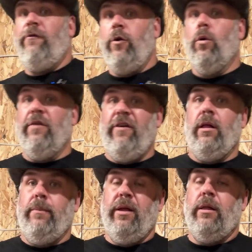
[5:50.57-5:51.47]
fuel
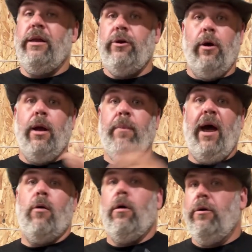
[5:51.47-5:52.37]
availability during
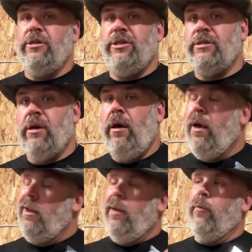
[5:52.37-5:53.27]
power outages?
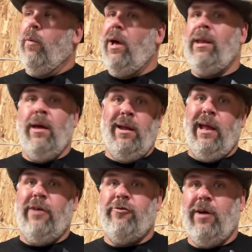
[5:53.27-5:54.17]
Number one,
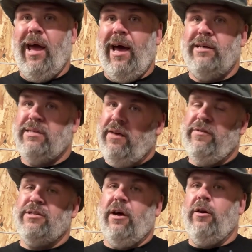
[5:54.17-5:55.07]
natural gas. If
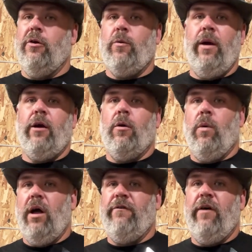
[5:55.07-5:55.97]
it's not an earthquake or a
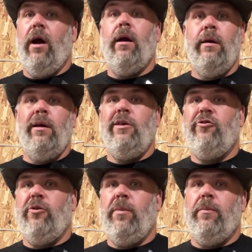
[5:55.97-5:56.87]
wildfire, you
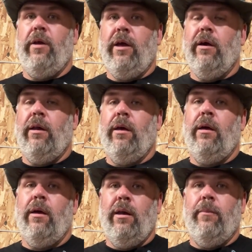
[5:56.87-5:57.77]
should be pretty good.
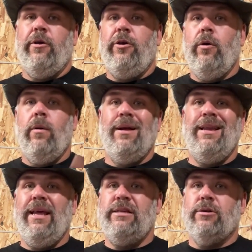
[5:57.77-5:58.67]
Number two,
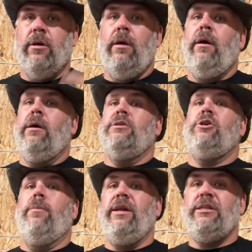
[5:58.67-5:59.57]
diesel.
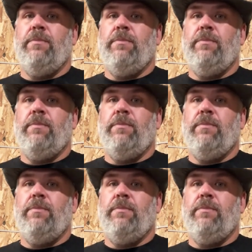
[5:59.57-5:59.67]
So many